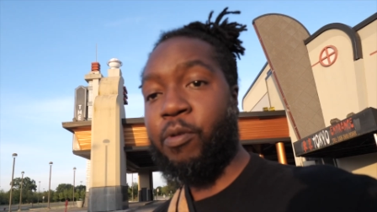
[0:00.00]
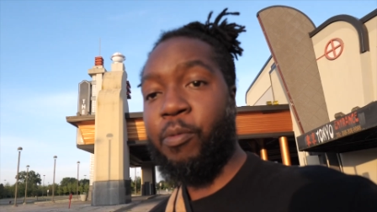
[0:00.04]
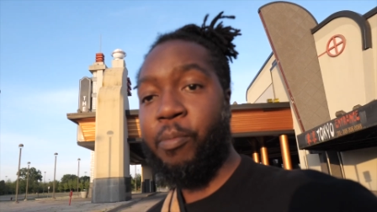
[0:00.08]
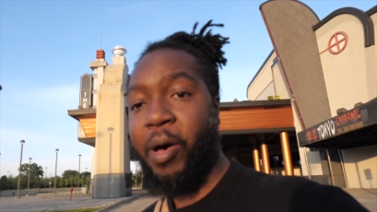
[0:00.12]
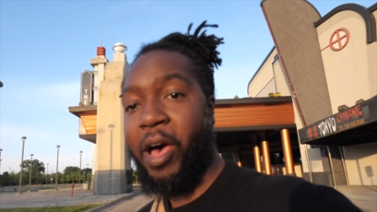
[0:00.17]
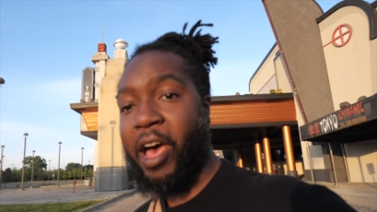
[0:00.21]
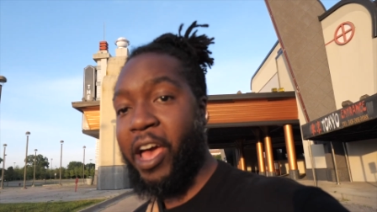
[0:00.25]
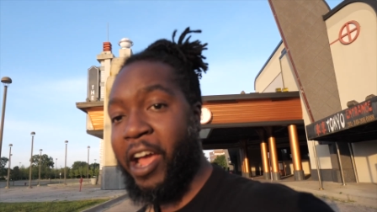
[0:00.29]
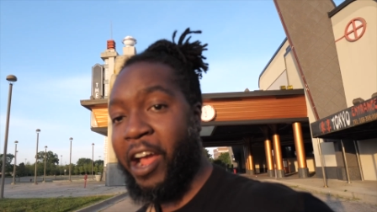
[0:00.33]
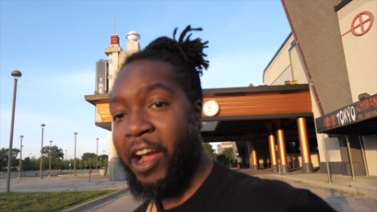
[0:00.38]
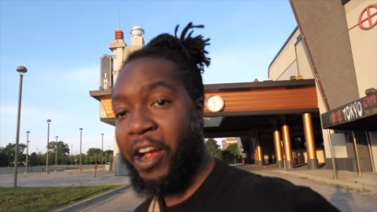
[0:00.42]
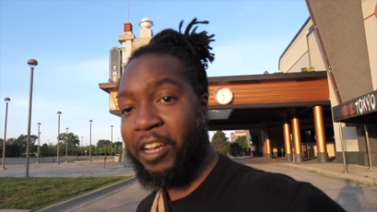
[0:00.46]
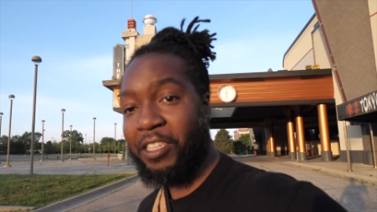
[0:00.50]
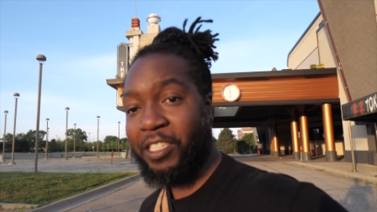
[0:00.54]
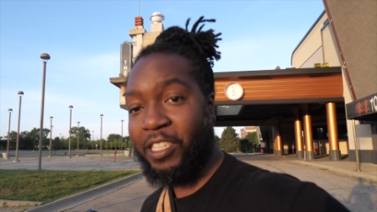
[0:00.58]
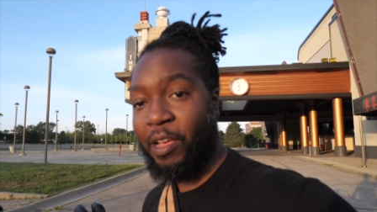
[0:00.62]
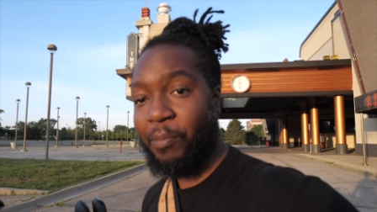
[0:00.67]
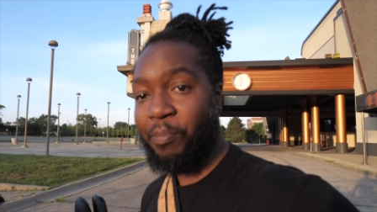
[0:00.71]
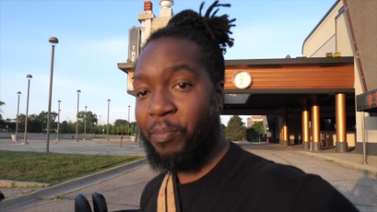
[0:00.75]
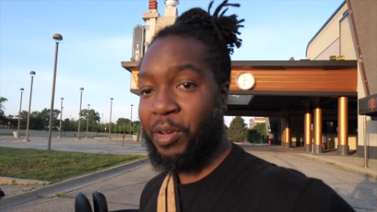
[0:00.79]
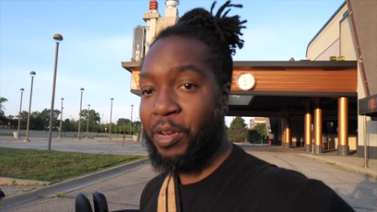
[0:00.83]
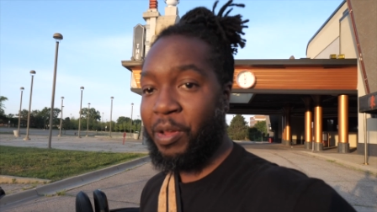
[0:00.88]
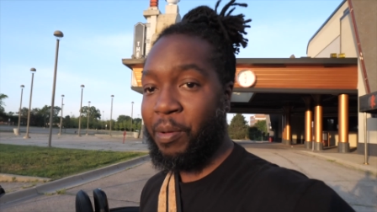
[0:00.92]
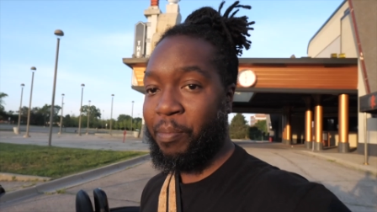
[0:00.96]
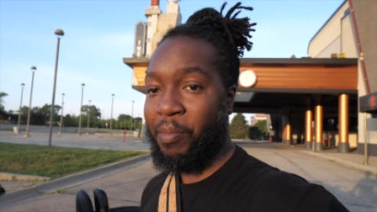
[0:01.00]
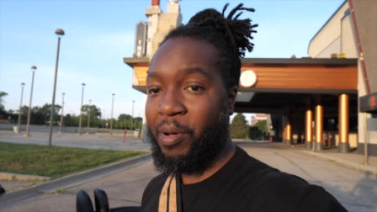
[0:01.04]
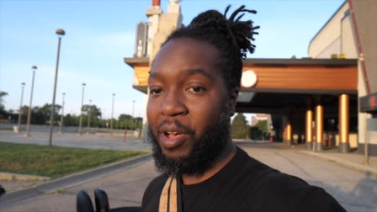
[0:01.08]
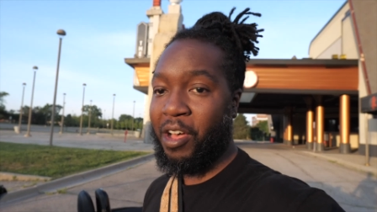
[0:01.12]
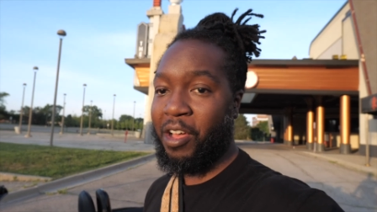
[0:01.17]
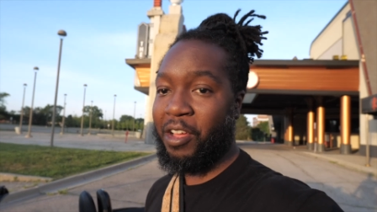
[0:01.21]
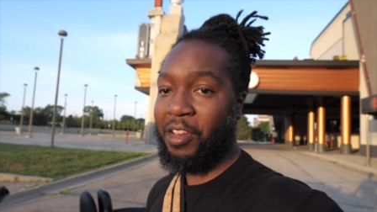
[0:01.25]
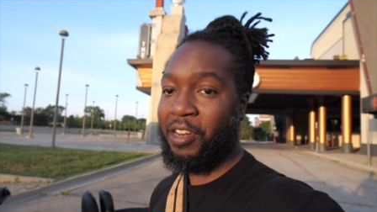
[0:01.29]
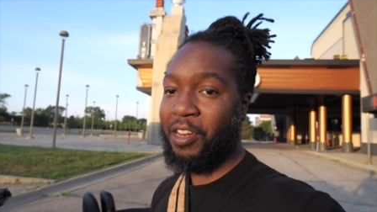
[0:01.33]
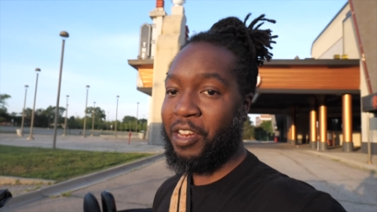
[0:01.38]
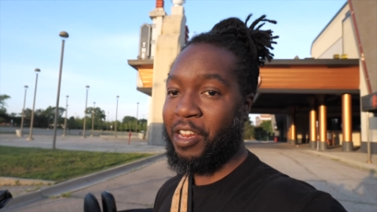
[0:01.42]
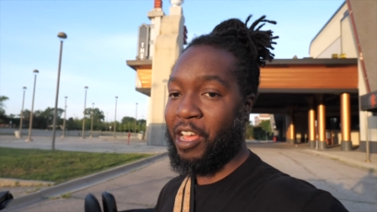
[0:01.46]
my hair is up in the
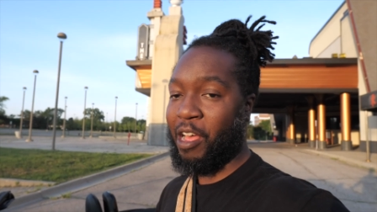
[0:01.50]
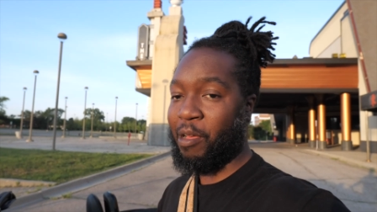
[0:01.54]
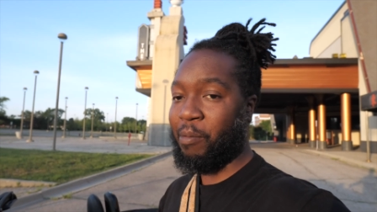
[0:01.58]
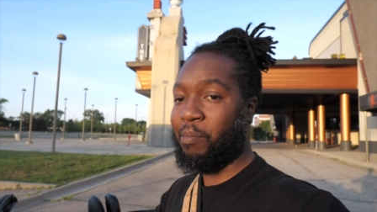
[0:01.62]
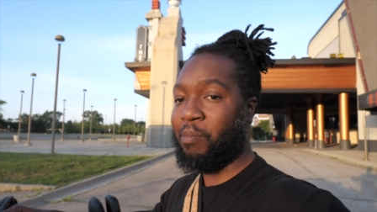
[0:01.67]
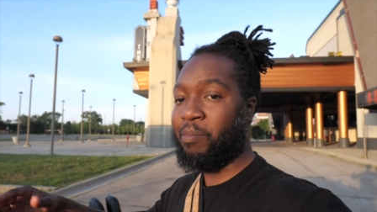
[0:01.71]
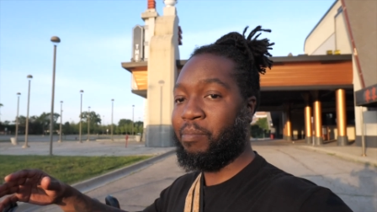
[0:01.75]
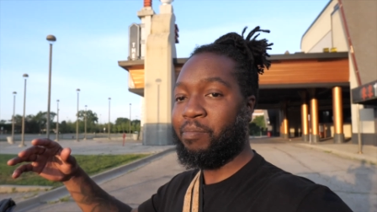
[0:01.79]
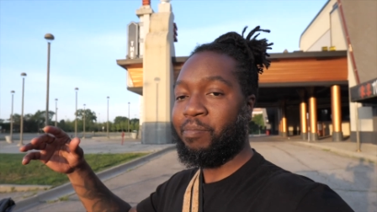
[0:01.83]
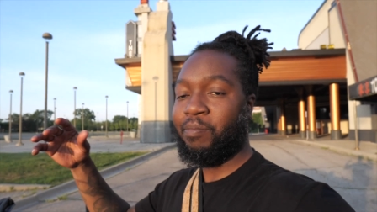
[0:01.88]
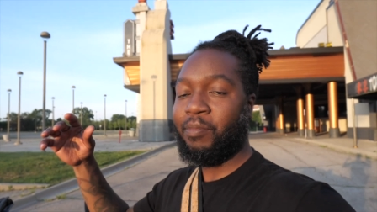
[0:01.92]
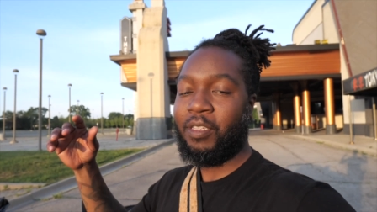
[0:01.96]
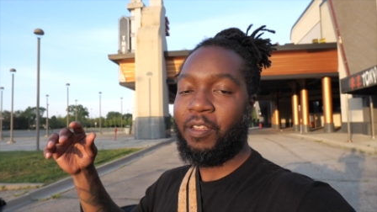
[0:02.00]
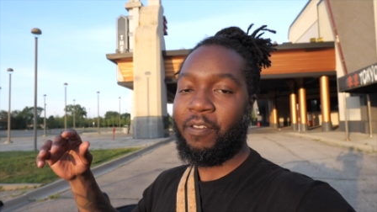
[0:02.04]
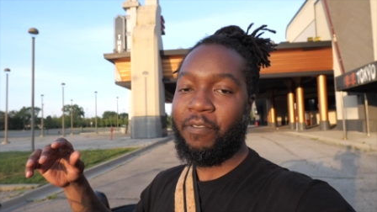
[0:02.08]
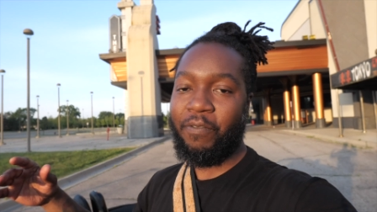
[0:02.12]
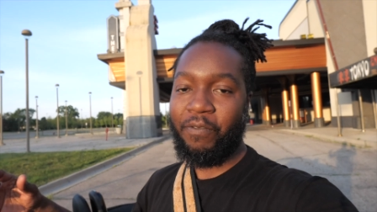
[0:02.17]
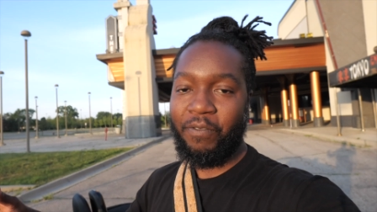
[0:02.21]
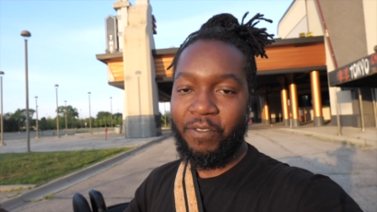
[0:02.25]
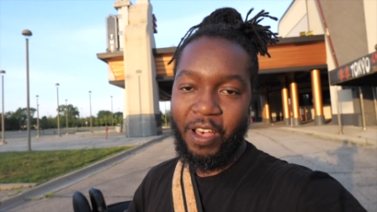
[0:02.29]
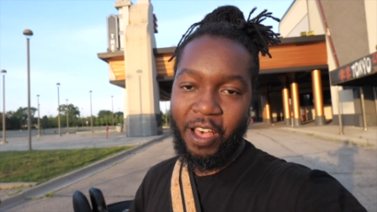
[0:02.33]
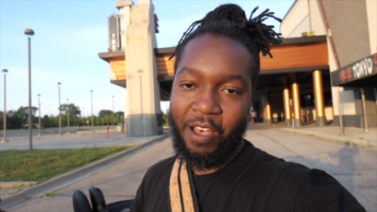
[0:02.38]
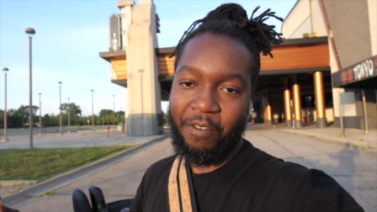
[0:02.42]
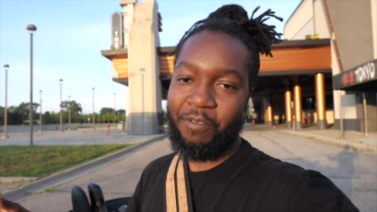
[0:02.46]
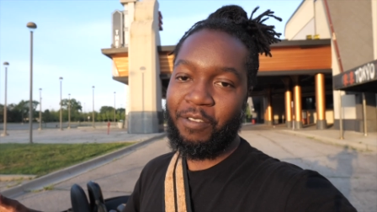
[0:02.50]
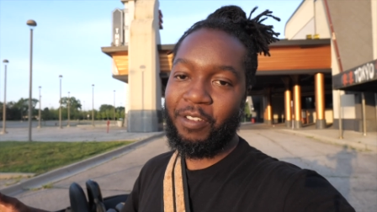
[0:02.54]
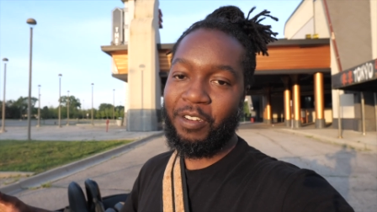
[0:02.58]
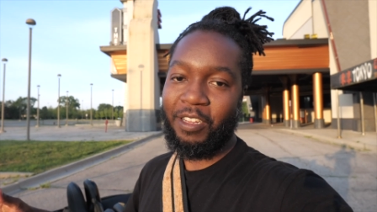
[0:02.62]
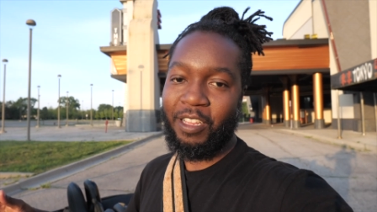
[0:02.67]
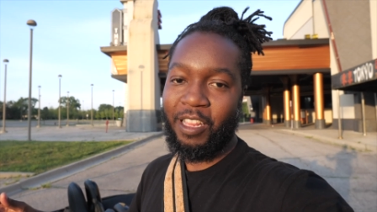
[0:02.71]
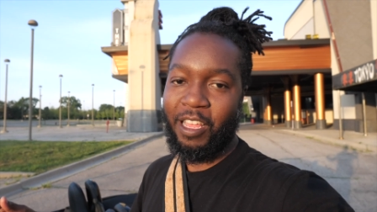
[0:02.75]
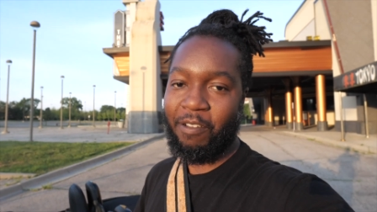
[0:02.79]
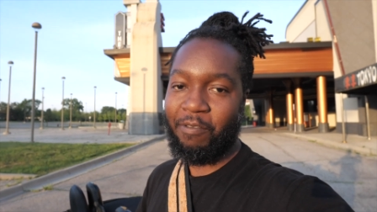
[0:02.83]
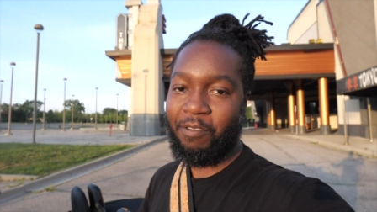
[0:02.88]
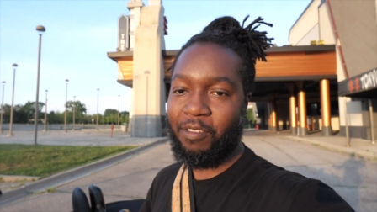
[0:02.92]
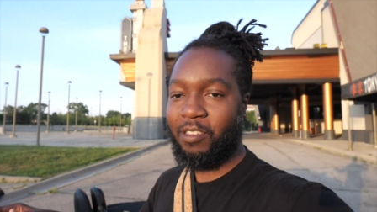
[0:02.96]
bun, I'm
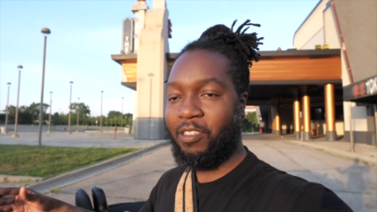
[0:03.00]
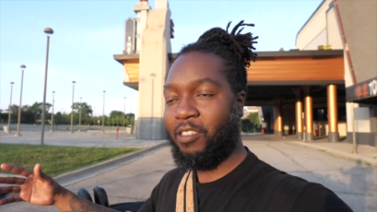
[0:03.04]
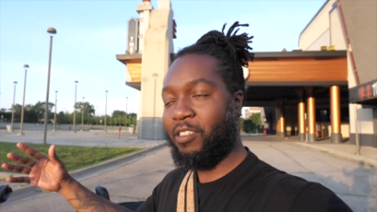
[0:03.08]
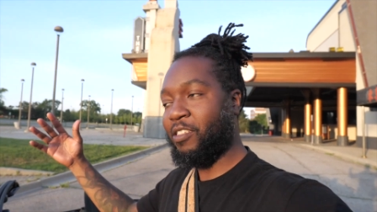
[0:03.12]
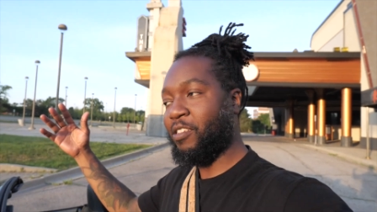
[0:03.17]
5'11".